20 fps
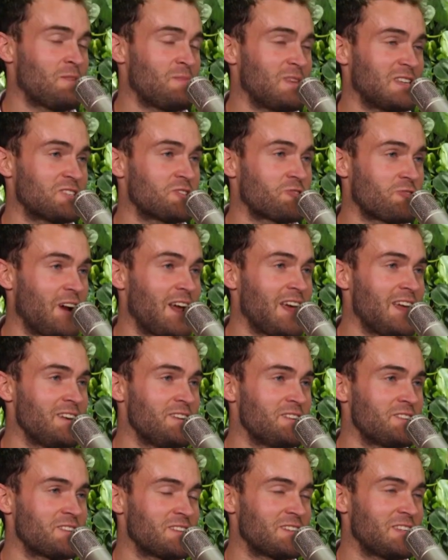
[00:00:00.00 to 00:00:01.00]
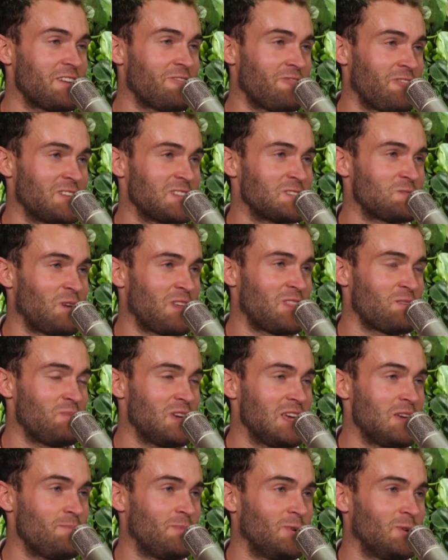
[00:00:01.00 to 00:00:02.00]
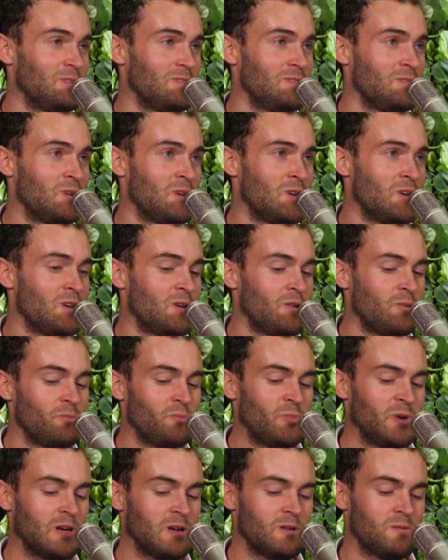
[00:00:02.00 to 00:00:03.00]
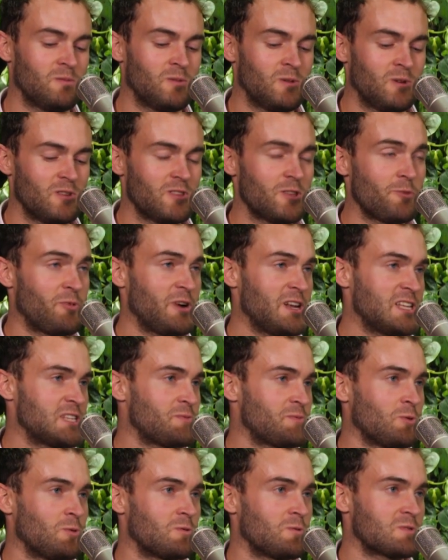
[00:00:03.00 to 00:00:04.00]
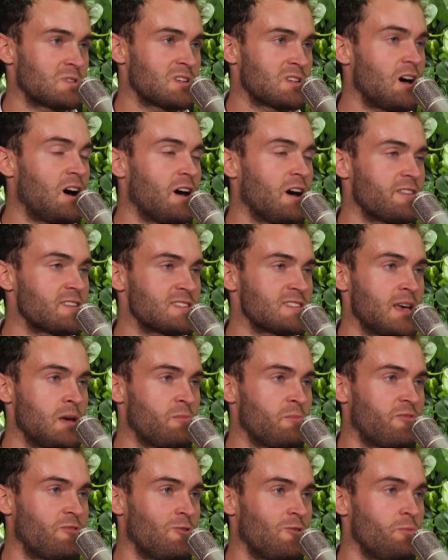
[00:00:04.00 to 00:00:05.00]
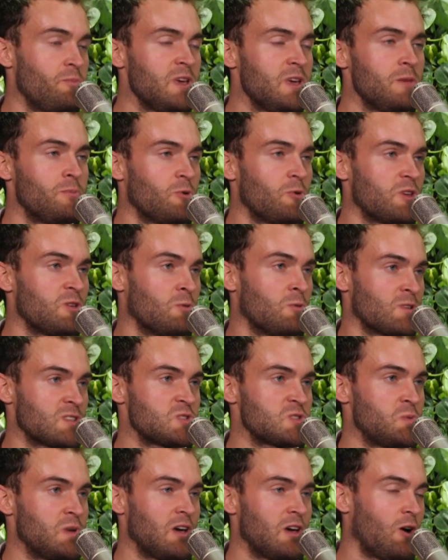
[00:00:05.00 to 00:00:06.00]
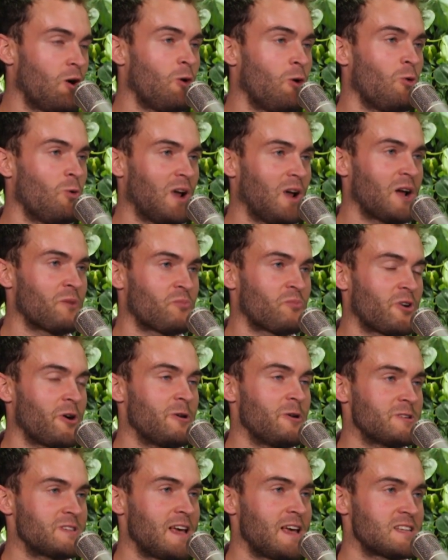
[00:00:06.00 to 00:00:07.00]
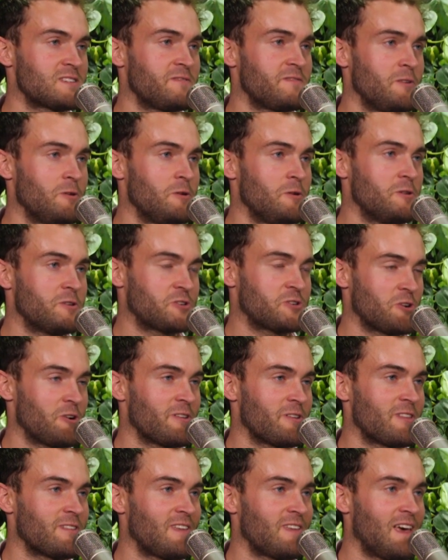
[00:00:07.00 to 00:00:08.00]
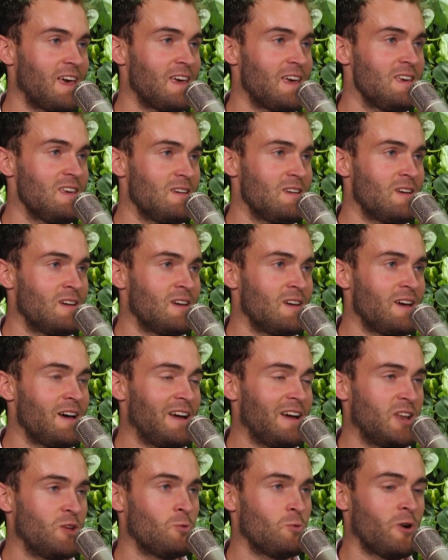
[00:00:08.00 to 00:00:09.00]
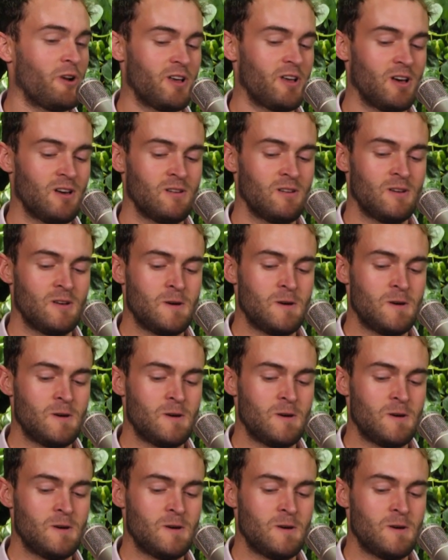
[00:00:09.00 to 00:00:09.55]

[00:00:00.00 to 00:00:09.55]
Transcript: a bit strange and different to other people. But the principles are the same for all people. You want to eat whole, unprocessed food during the day, and you want to